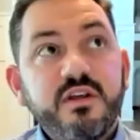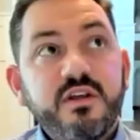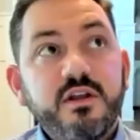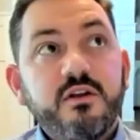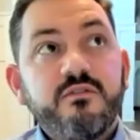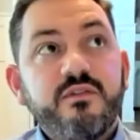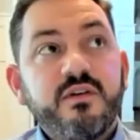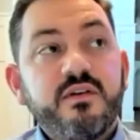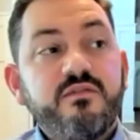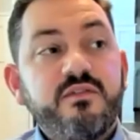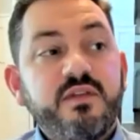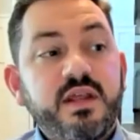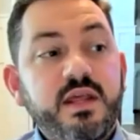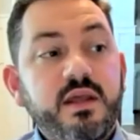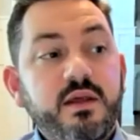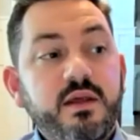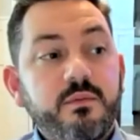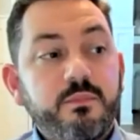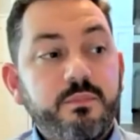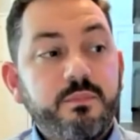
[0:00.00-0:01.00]
10 or
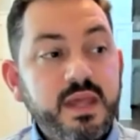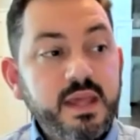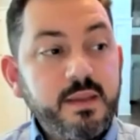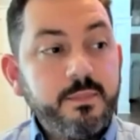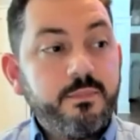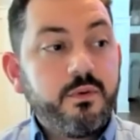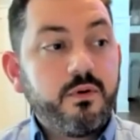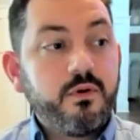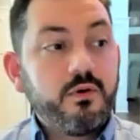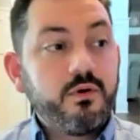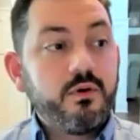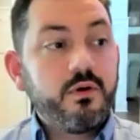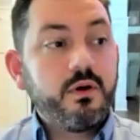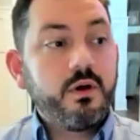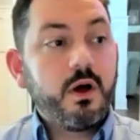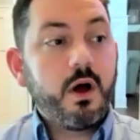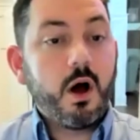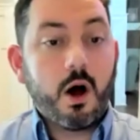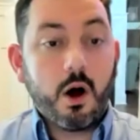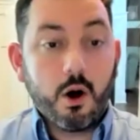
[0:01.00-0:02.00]
15
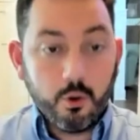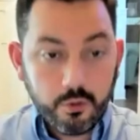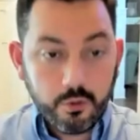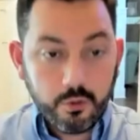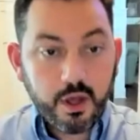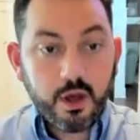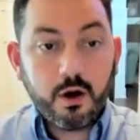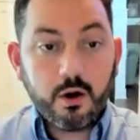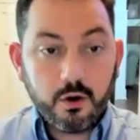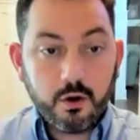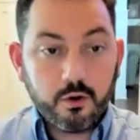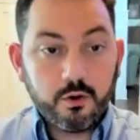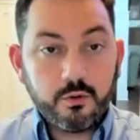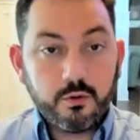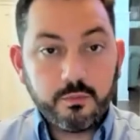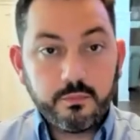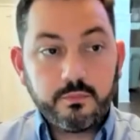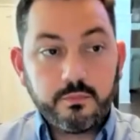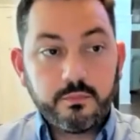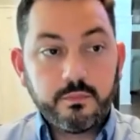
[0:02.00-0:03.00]
people own a
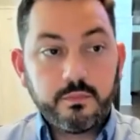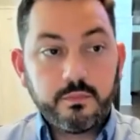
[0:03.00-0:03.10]
home.